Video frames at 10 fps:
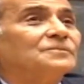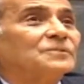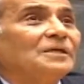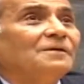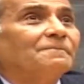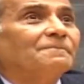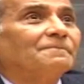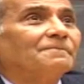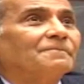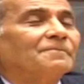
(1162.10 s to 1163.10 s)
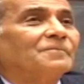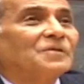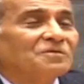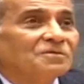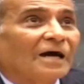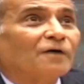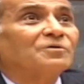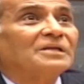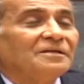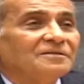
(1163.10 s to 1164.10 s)
See? This is
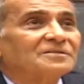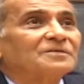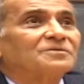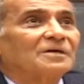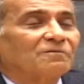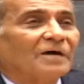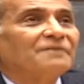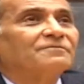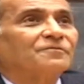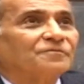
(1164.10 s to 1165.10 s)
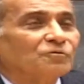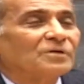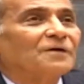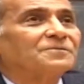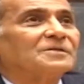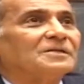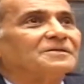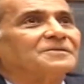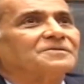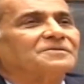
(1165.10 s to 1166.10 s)
how religions have survived for a few thousand
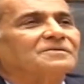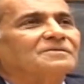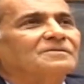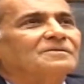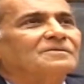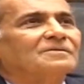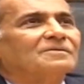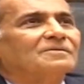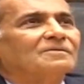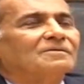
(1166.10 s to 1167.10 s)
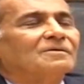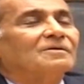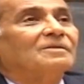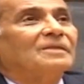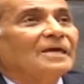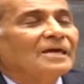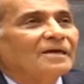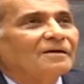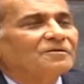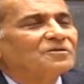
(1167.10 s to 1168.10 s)
years.
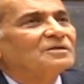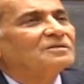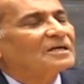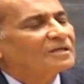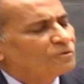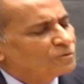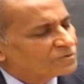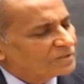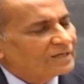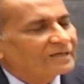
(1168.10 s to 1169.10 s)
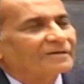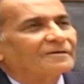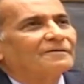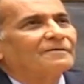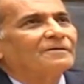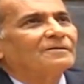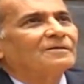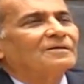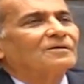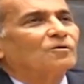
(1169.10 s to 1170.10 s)
They, you see, the Hindus say,
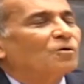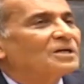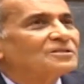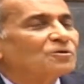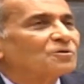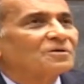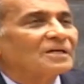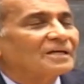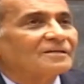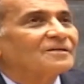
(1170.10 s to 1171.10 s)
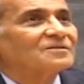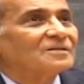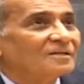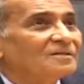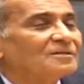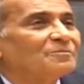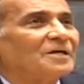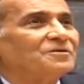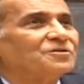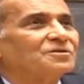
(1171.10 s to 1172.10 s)
God has not created us in his
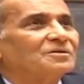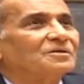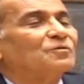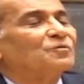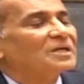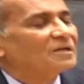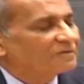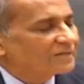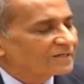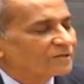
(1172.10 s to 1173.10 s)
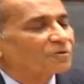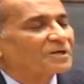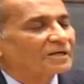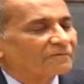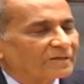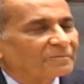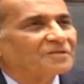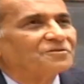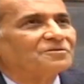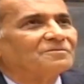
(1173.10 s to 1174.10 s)
image. We create God in our
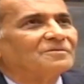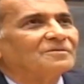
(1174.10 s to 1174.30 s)
image.